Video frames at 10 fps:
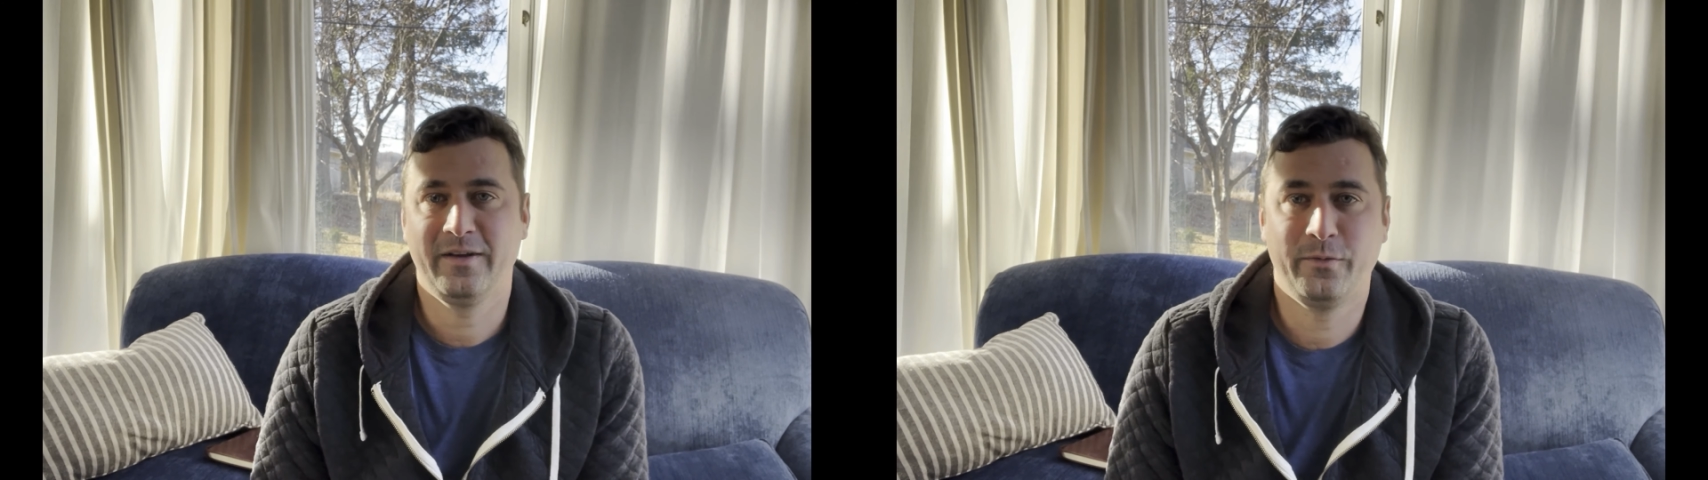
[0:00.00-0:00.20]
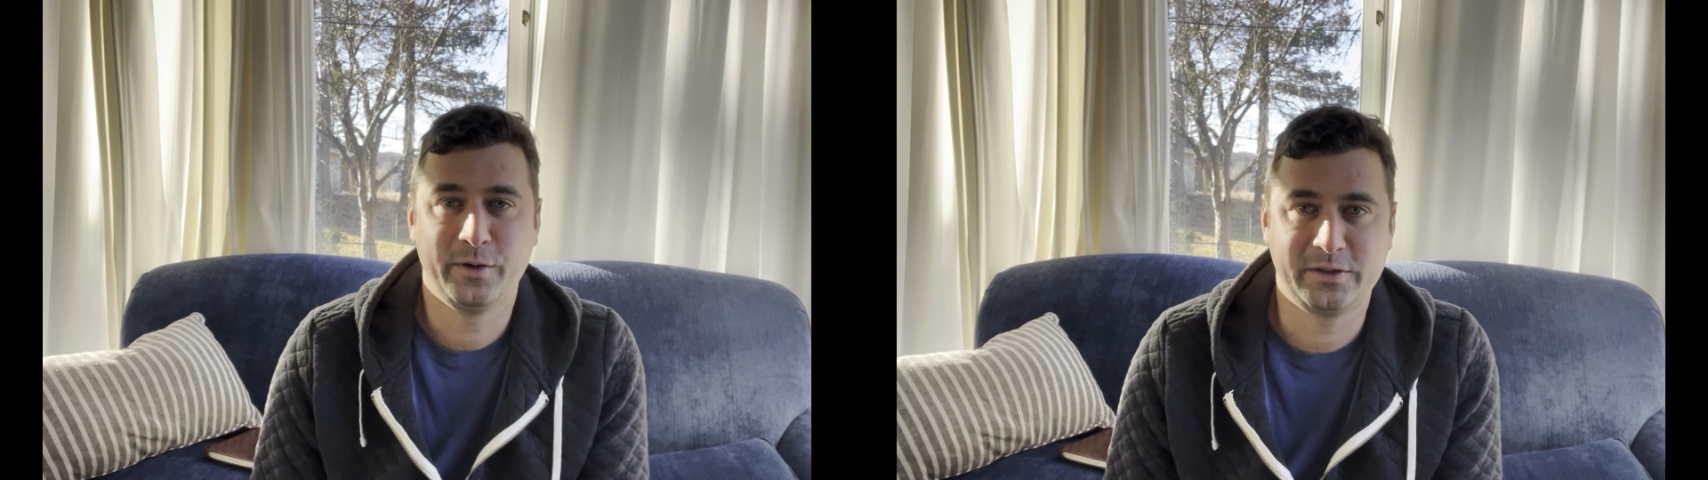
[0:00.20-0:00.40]

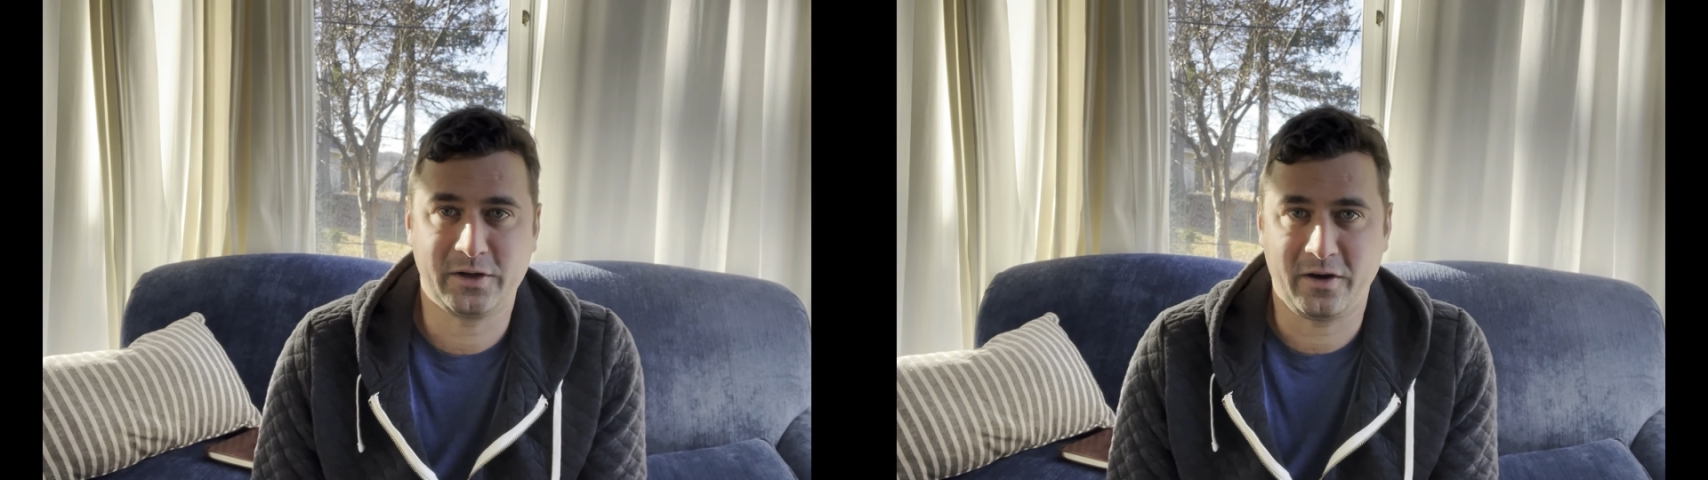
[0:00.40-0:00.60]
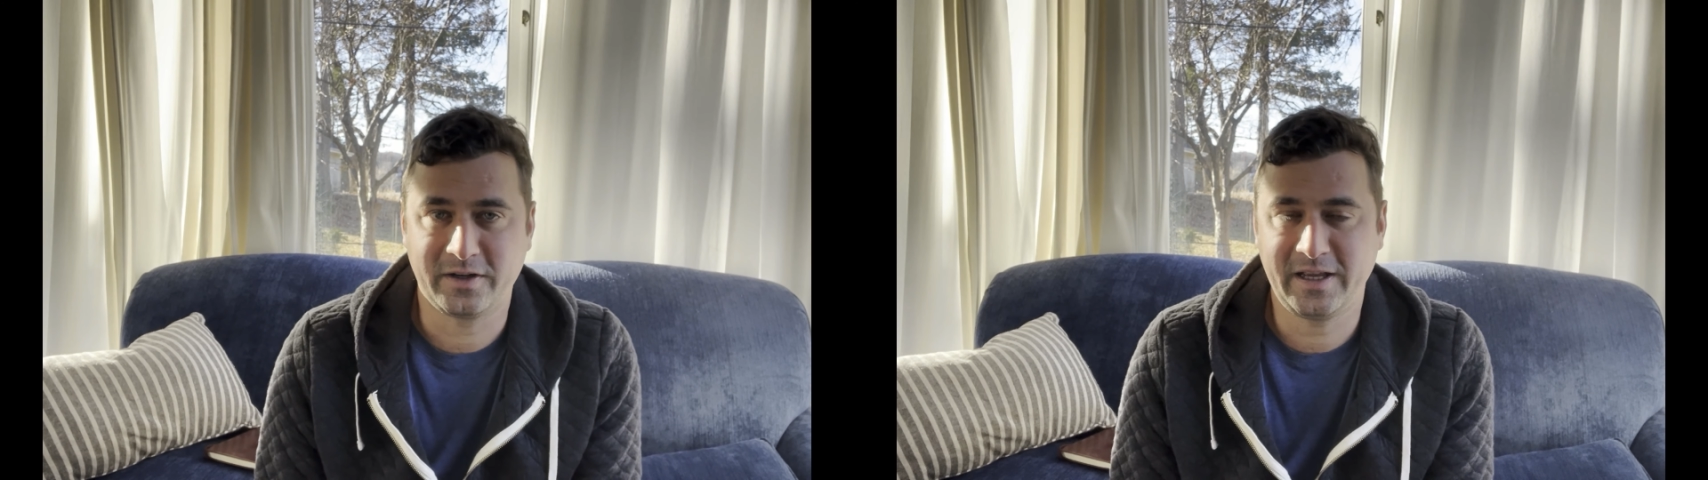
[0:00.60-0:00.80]
which
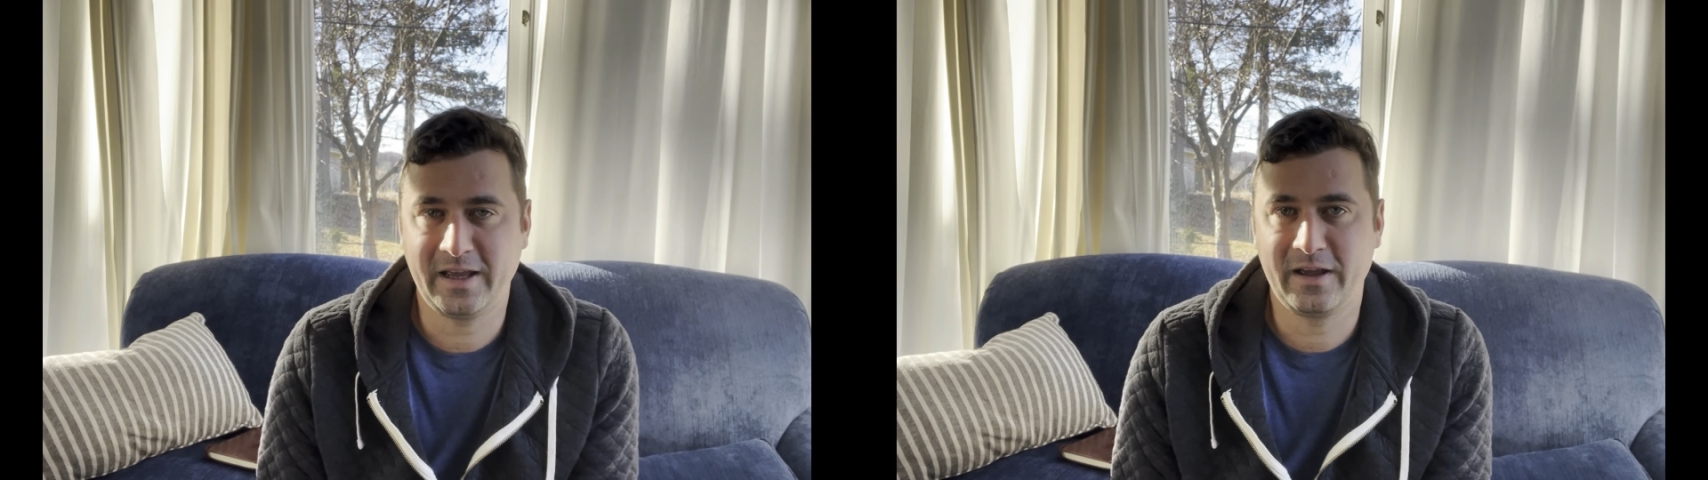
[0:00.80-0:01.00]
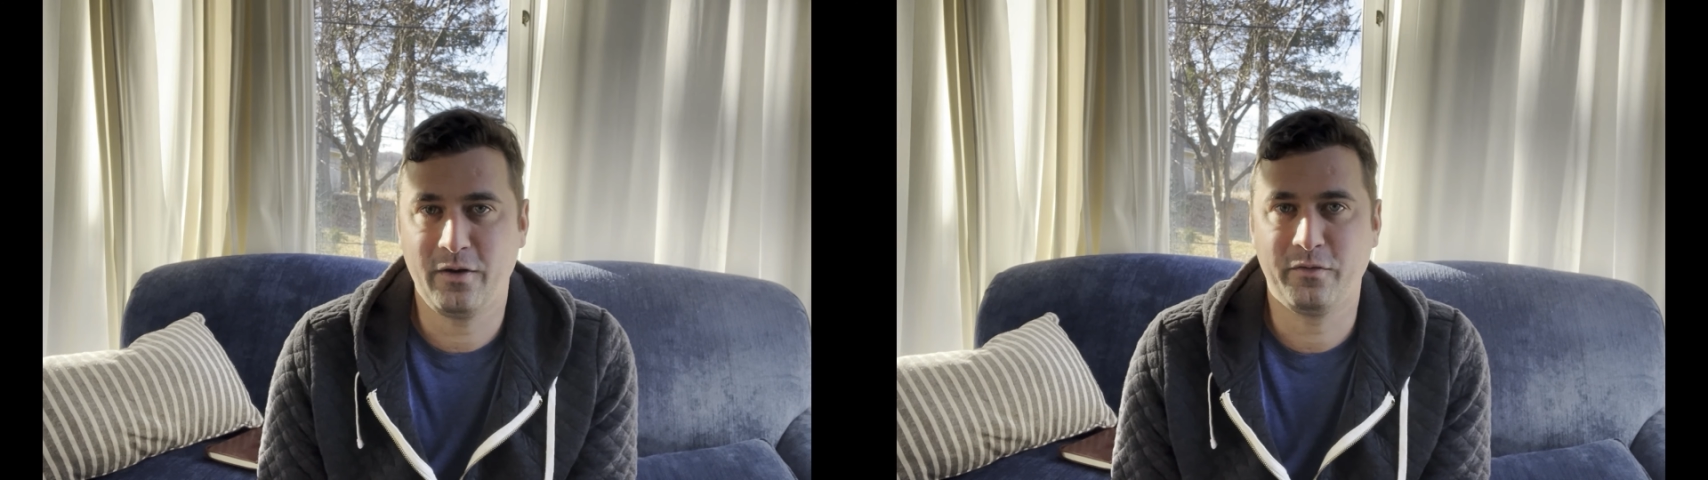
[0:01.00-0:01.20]
are
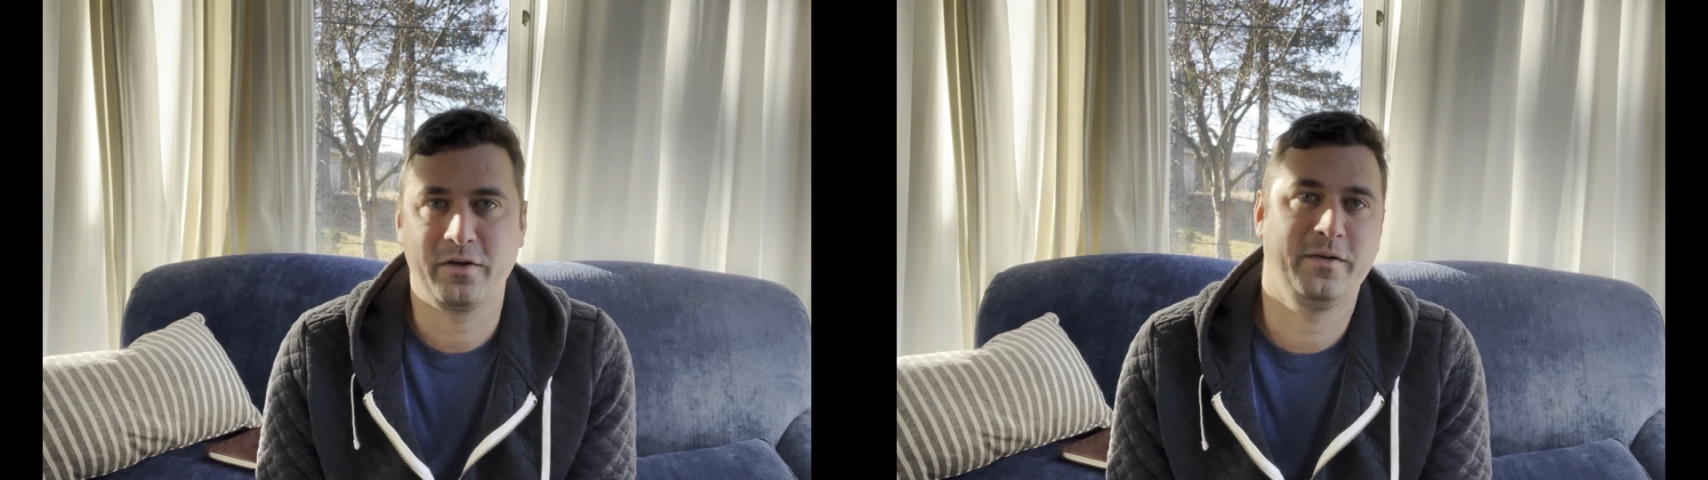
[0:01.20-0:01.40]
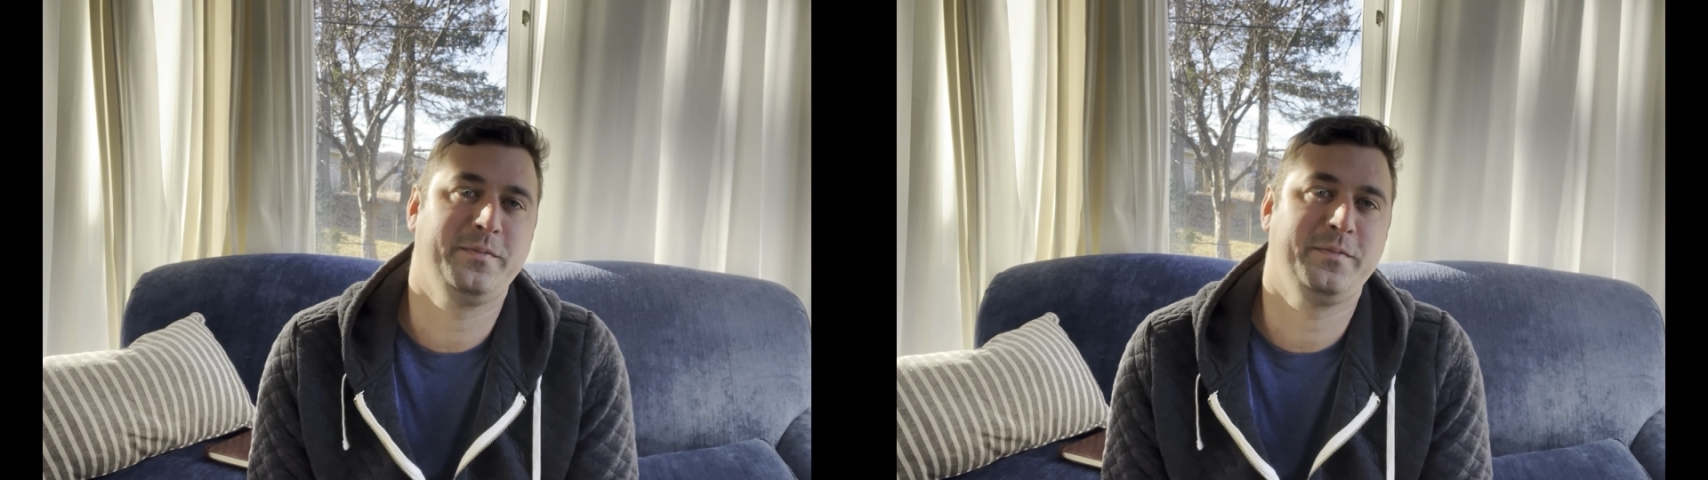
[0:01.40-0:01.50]
taking over.